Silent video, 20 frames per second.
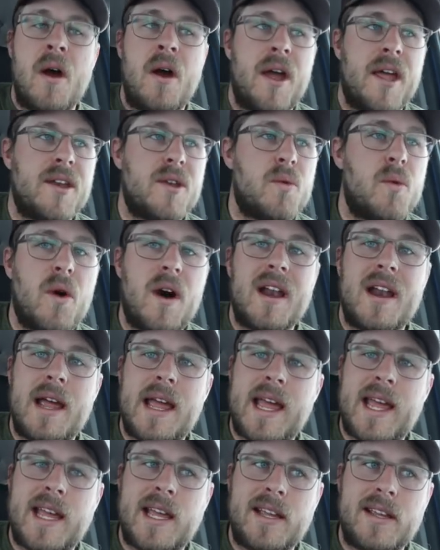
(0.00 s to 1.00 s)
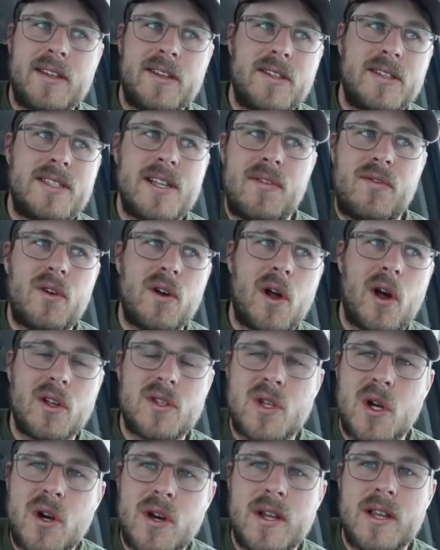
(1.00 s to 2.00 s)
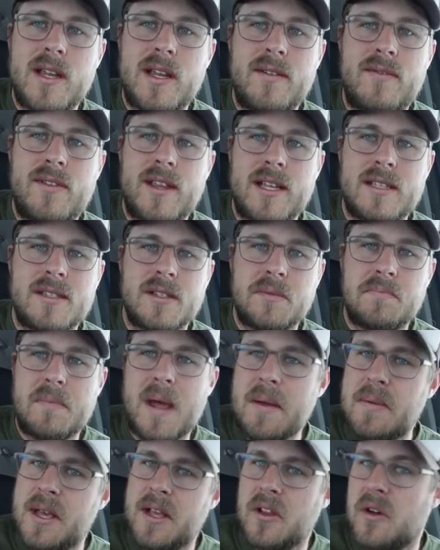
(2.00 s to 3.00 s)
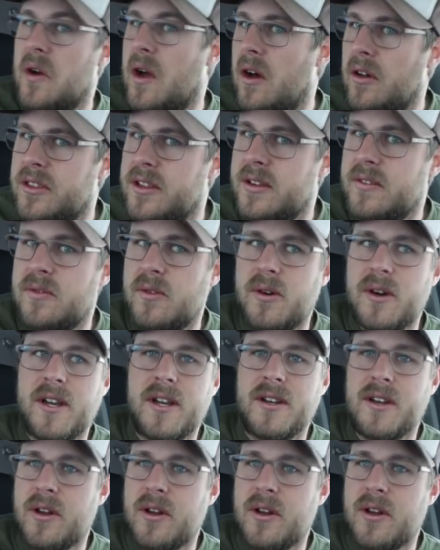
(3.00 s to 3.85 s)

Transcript: and you want a different alternative that's maybe a little healthier for you,